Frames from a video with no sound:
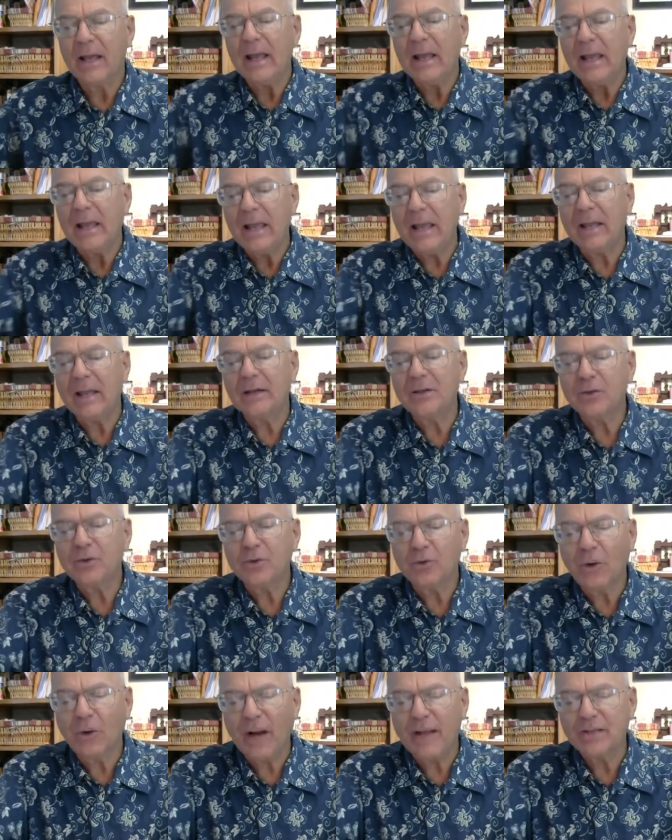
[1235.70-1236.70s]
in
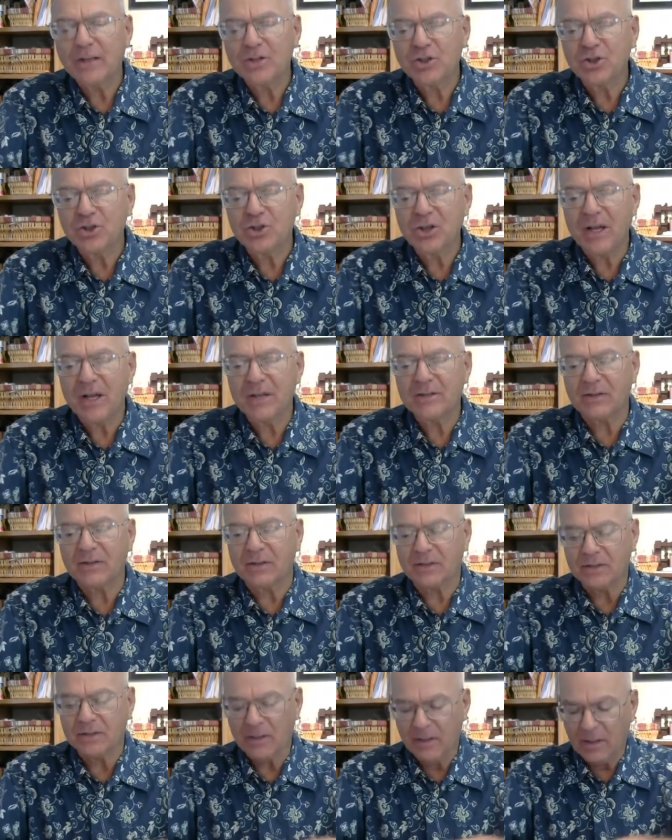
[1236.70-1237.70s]
Christ
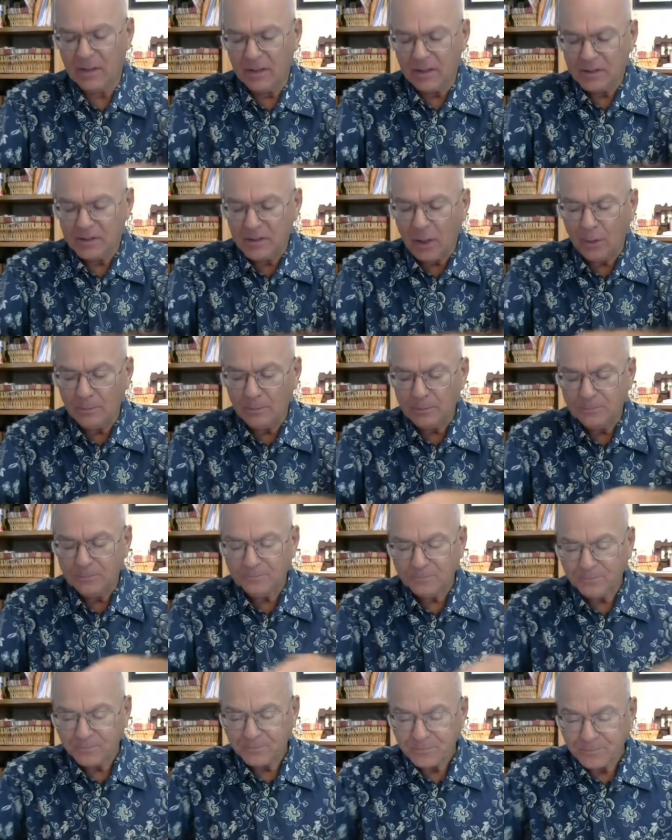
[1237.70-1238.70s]
Jesus. So,
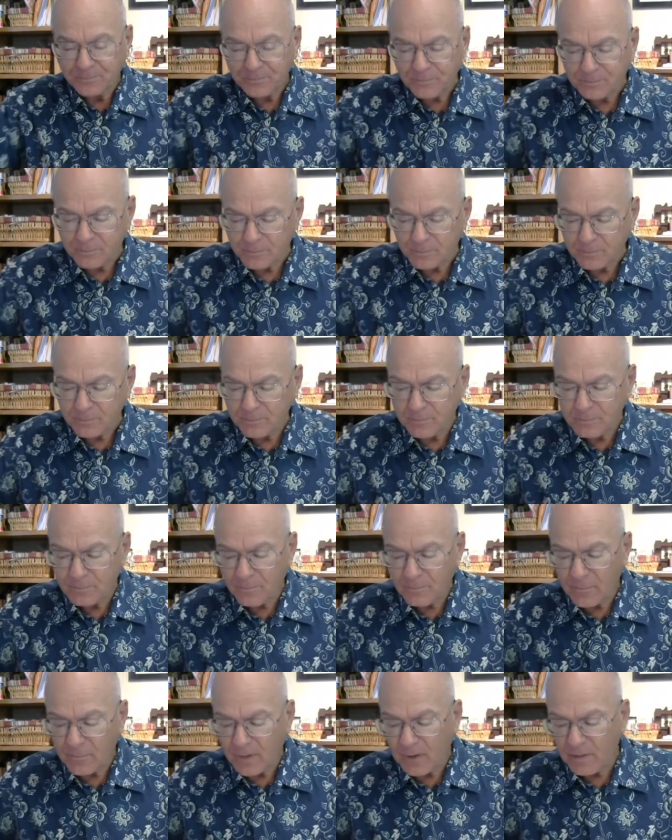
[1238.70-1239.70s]

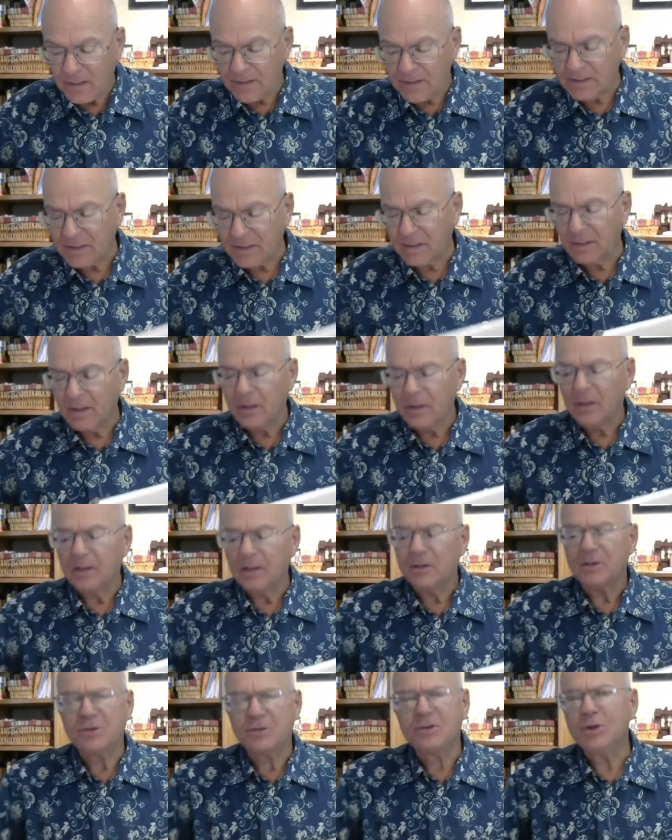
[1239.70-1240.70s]
listen,
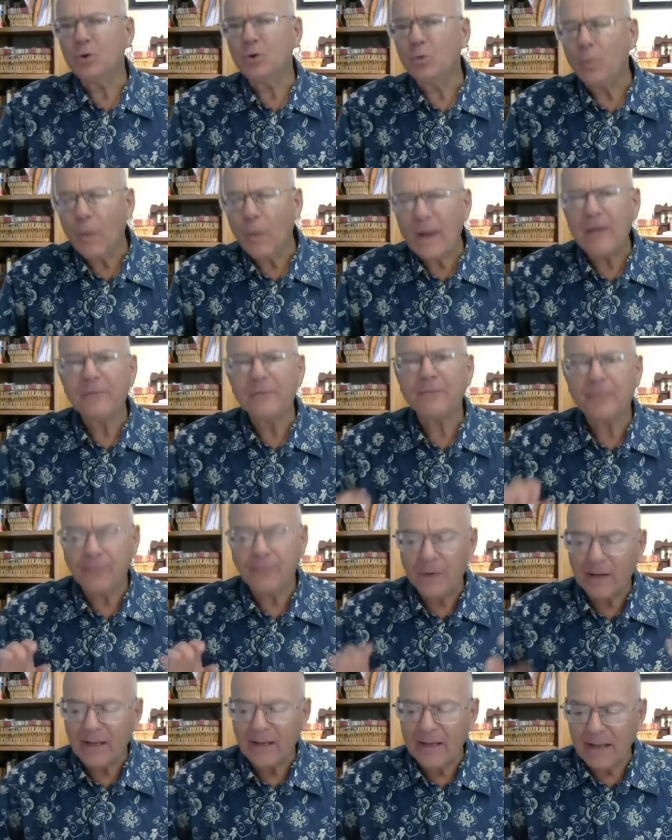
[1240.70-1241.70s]
do we
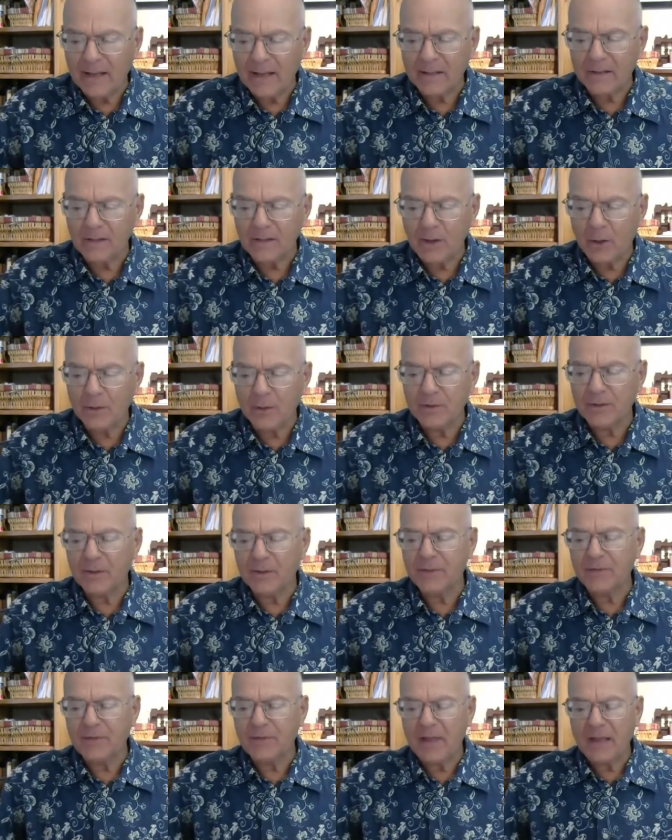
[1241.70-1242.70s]
forget the, the
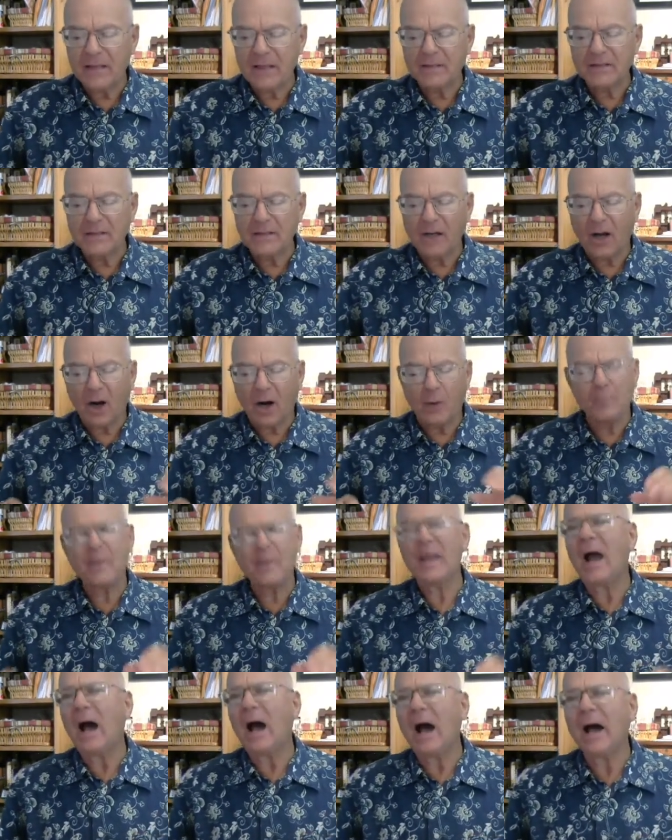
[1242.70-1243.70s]
things that are
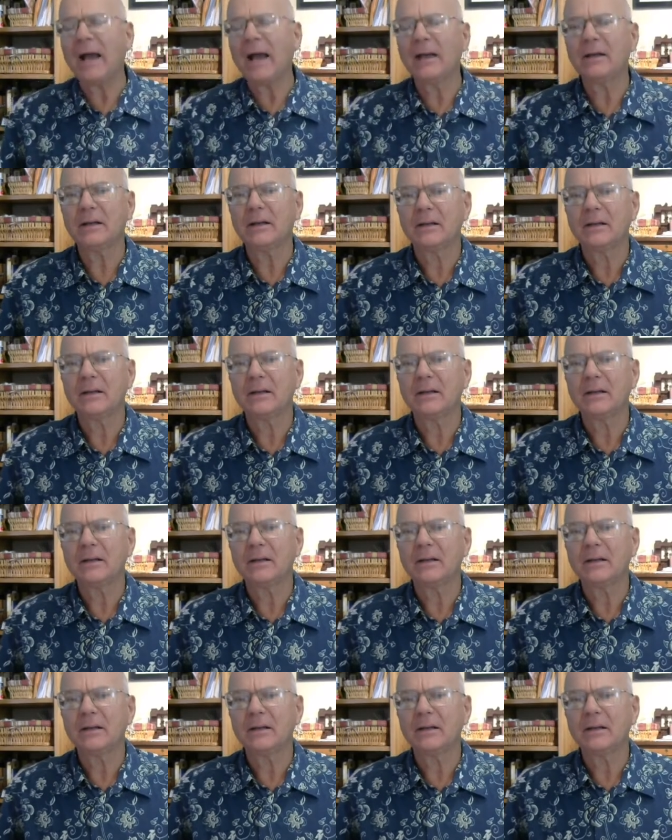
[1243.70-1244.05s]
behind?